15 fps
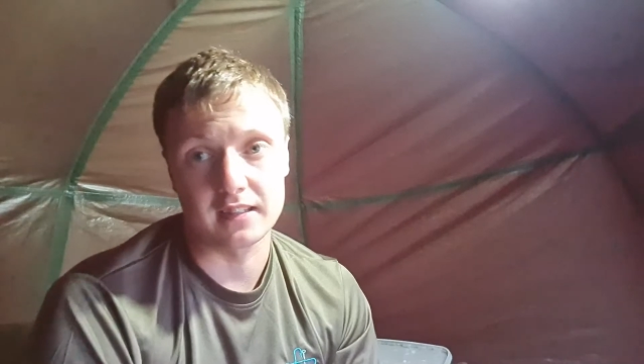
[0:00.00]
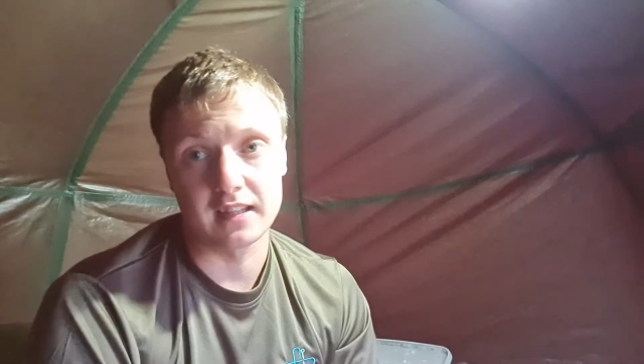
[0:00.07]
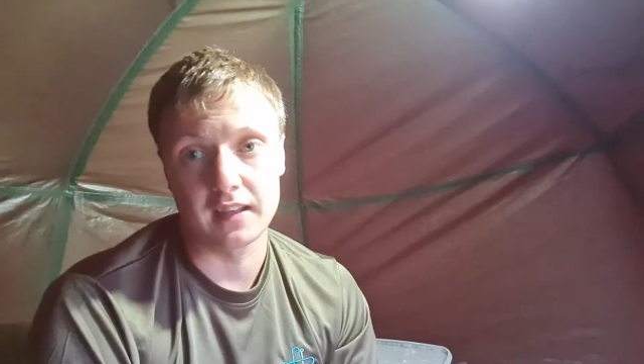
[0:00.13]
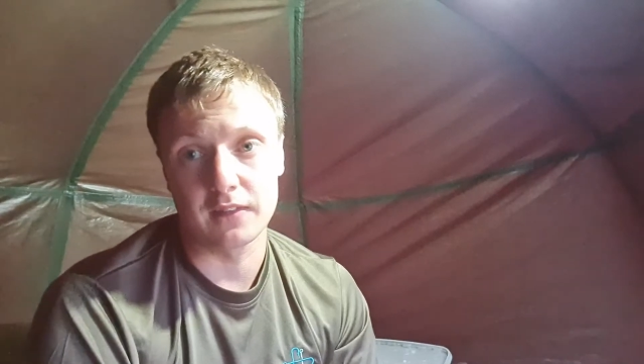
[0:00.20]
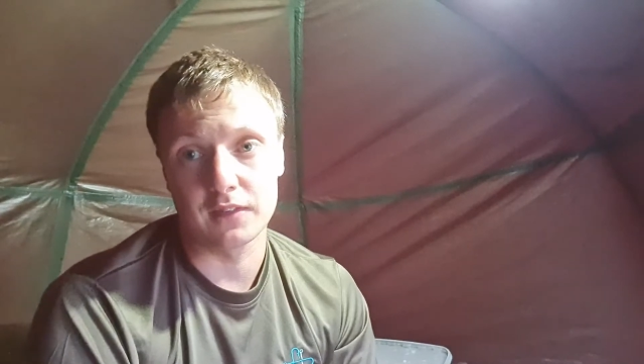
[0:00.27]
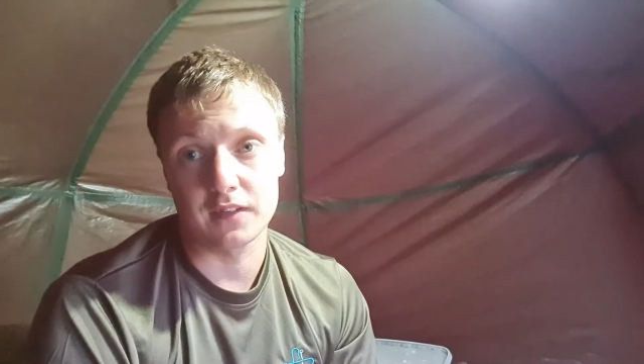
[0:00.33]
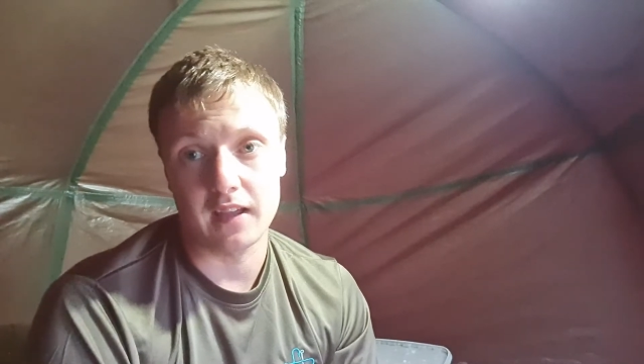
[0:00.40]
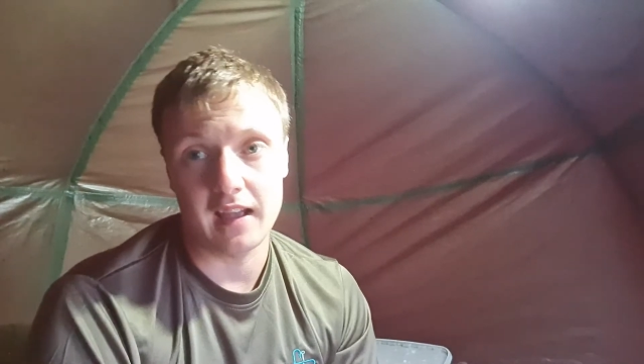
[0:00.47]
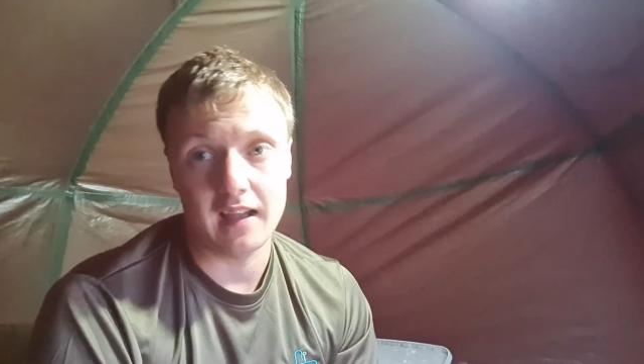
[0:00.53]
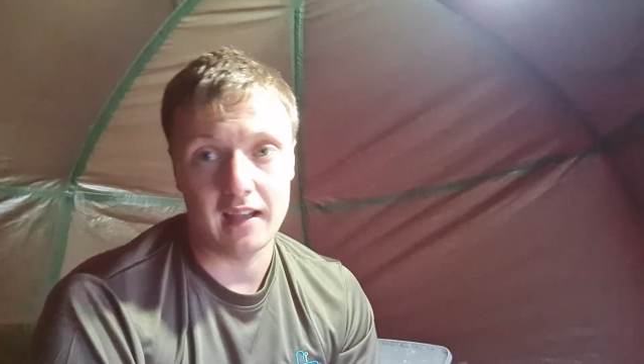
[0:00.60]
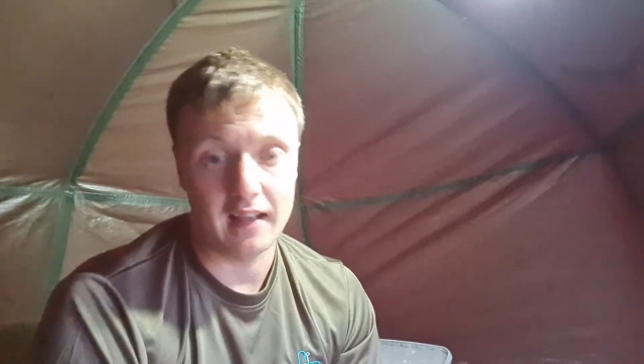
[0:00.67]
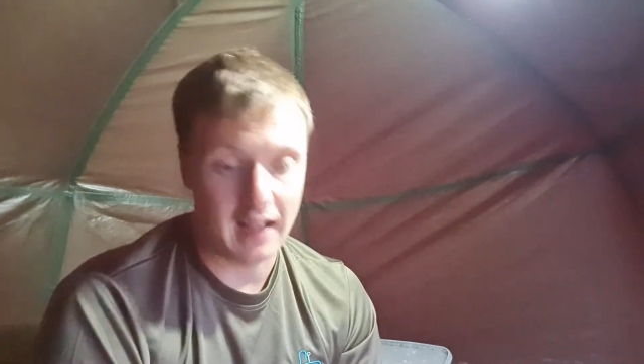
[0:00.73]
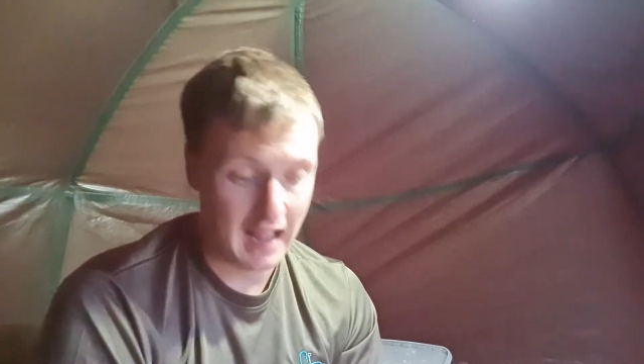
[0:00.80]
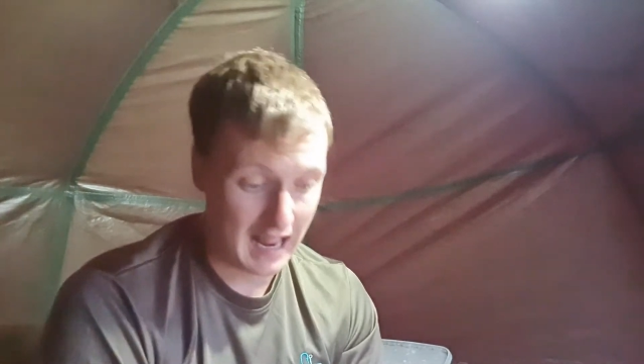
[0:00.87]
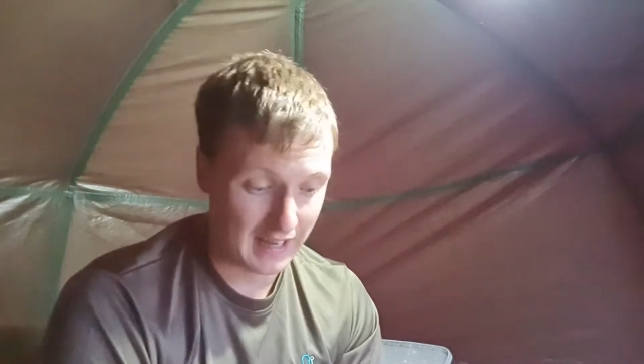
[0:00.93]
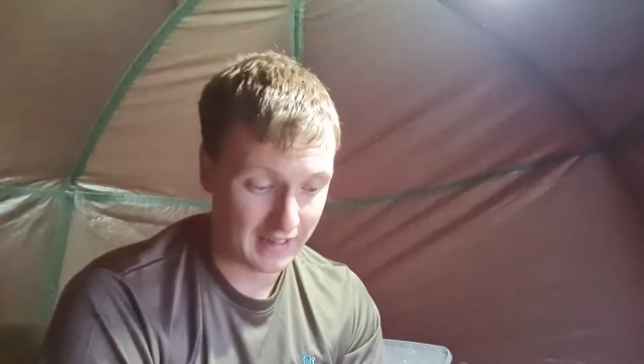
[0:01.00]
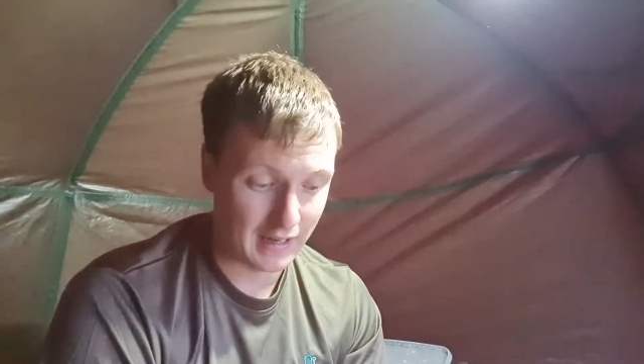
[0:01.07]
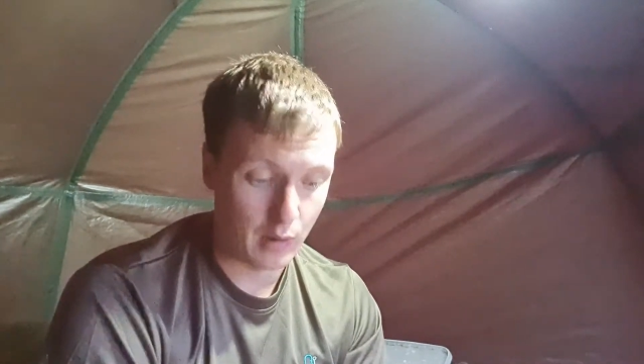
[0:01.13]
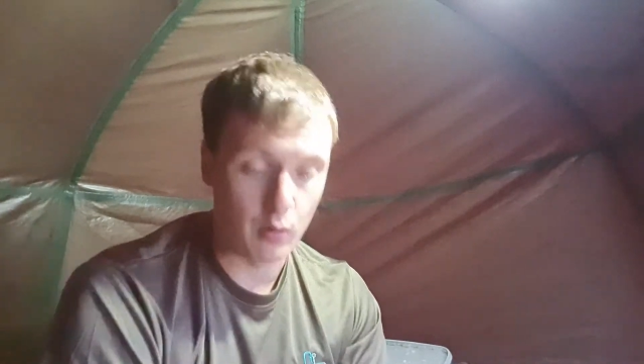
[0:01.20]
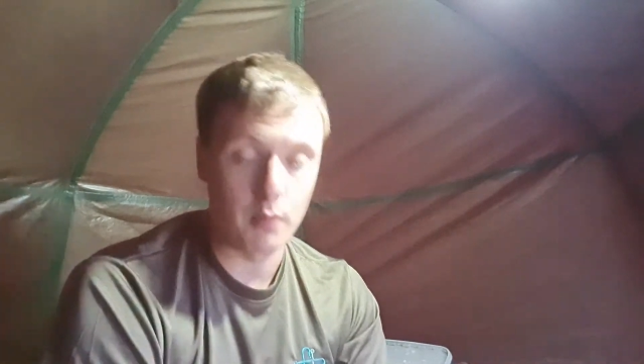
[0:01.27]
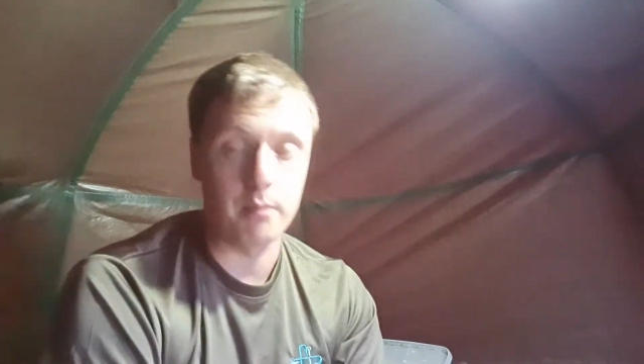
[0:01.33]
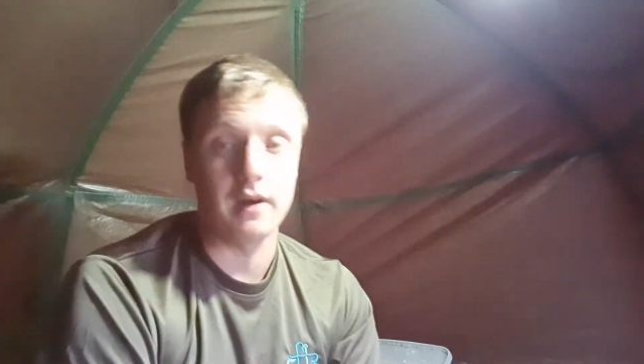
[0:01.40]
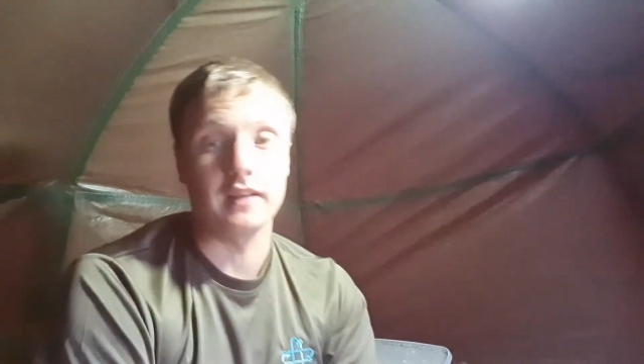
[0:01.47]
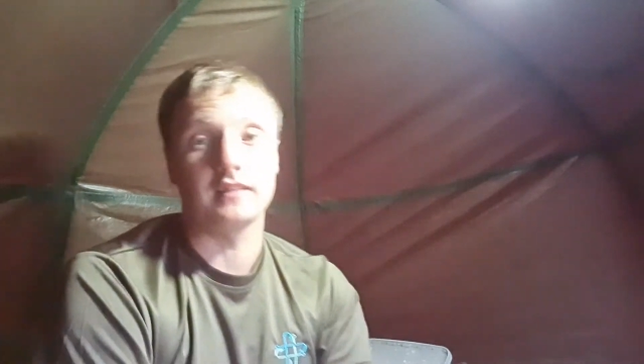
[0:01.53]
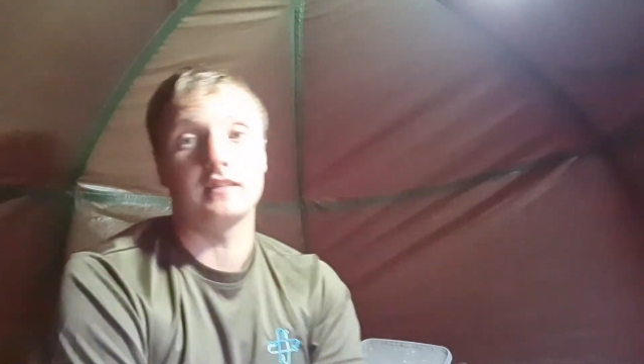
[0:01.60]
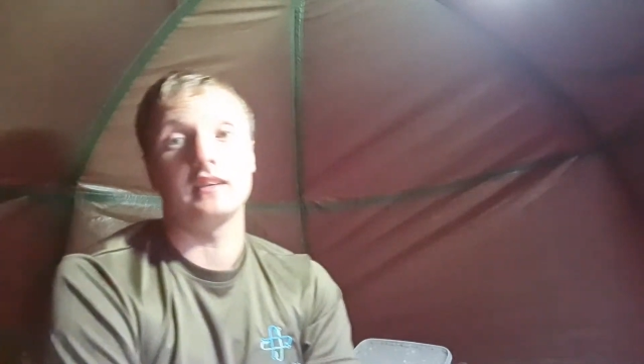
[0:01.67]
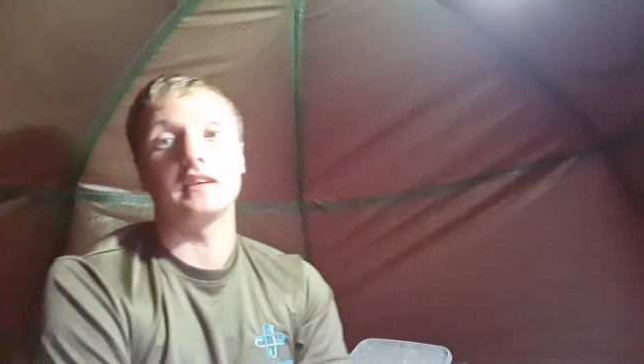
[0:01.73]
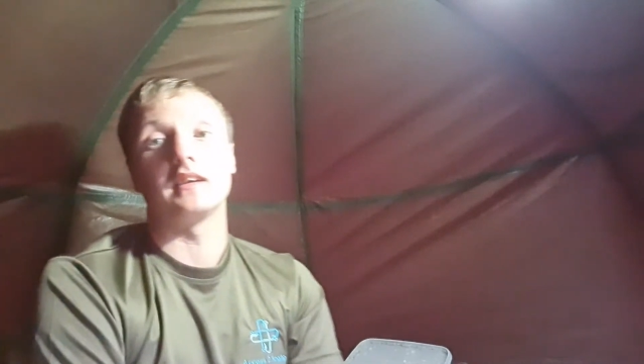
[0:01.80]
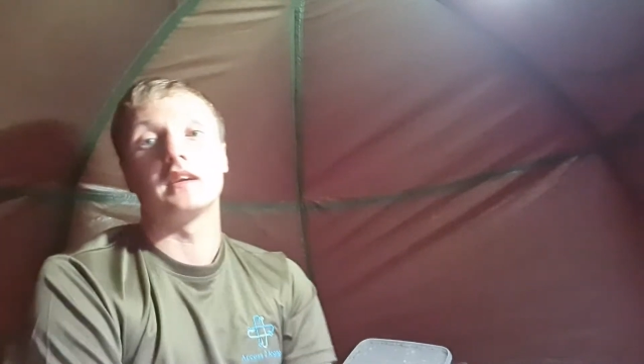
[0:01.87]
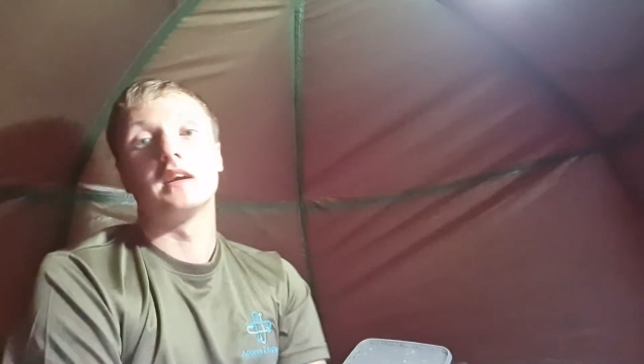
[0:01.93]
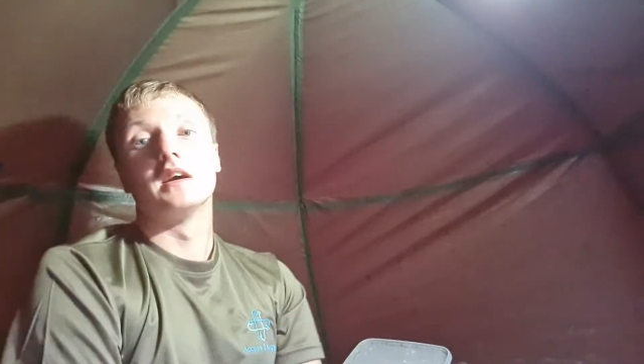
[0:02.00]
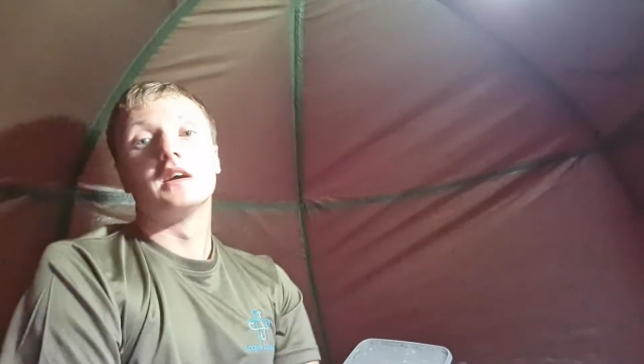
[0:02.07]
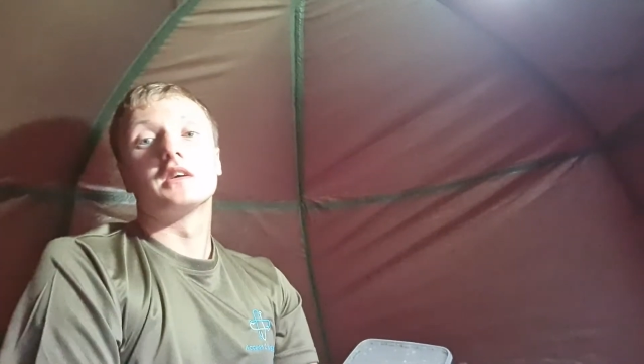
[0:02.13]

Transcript: sleeves, and our putty.